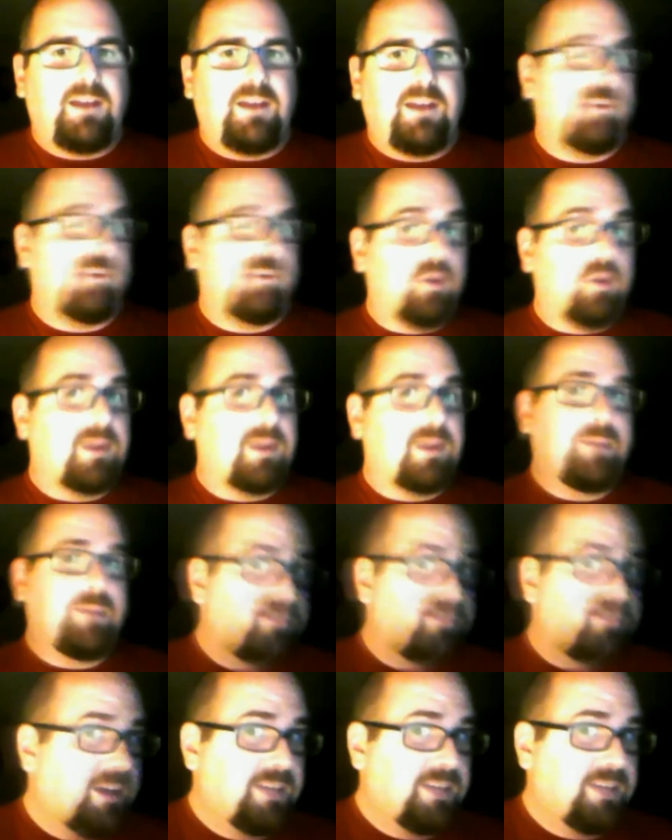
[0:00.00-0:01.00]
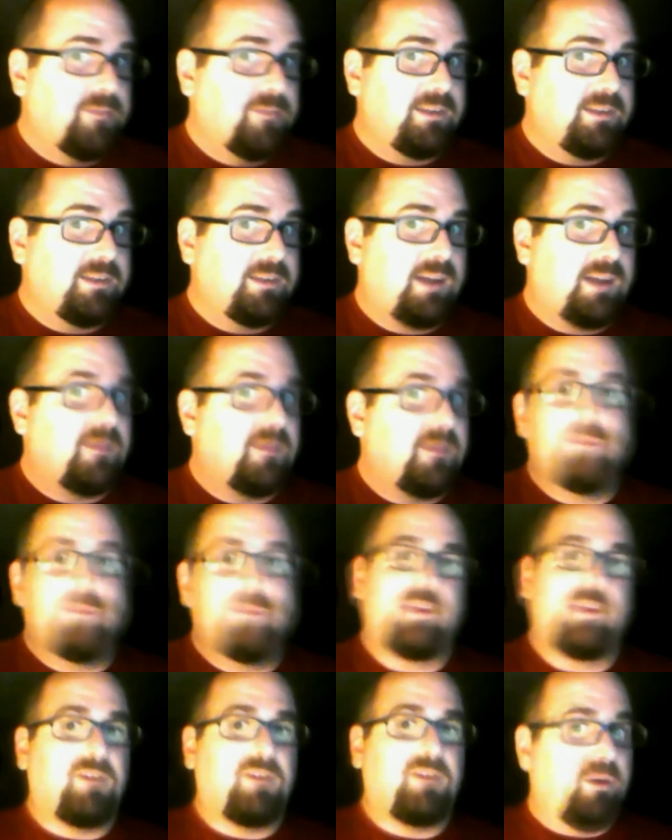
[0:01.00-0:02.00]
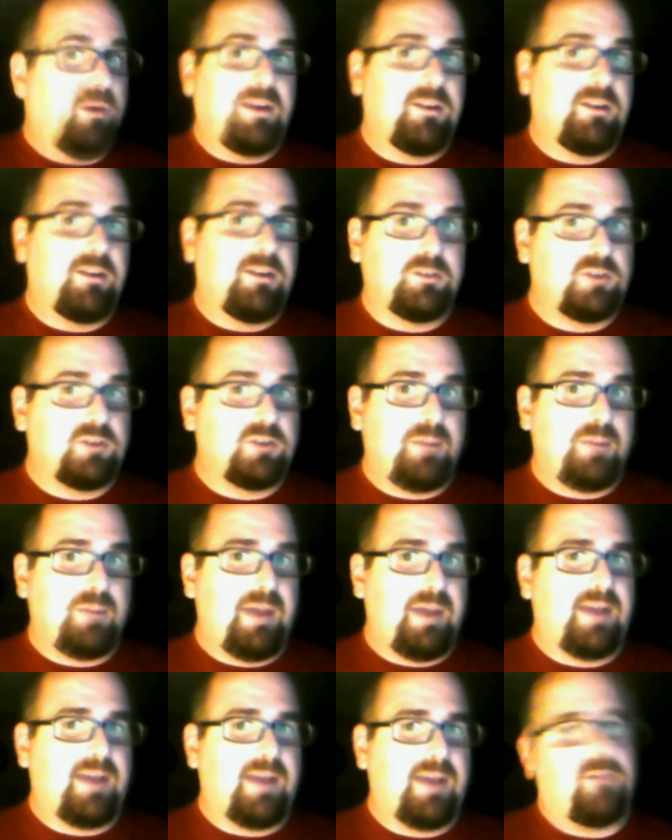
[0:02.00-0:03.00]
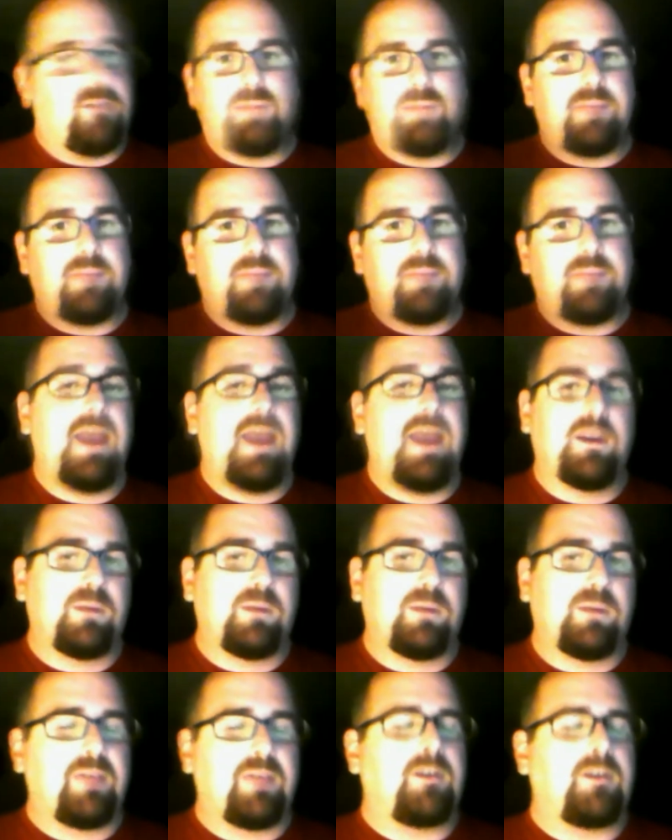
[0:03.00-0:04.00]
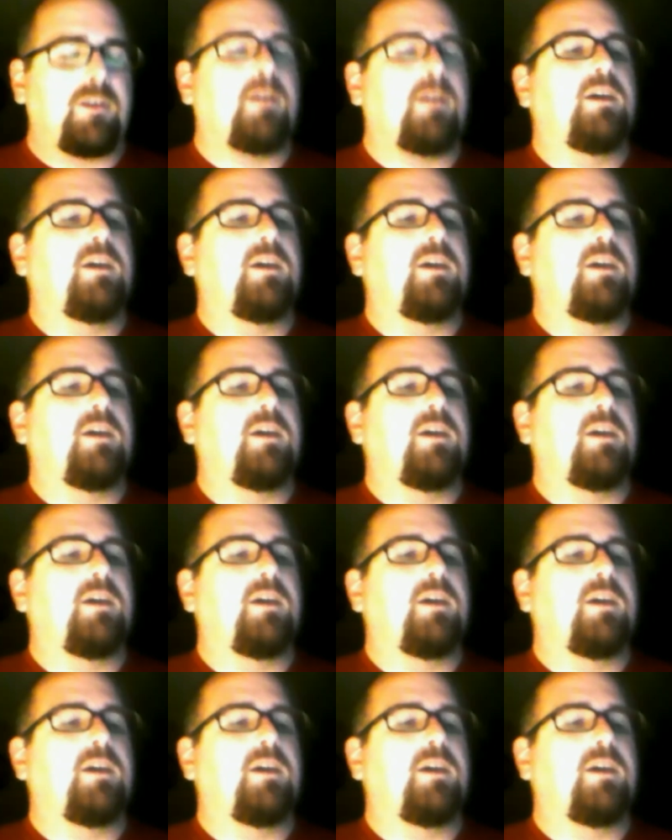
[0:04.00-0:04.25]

You know he could be effective if he's coming, but you know he could also drop back or play man or whatever.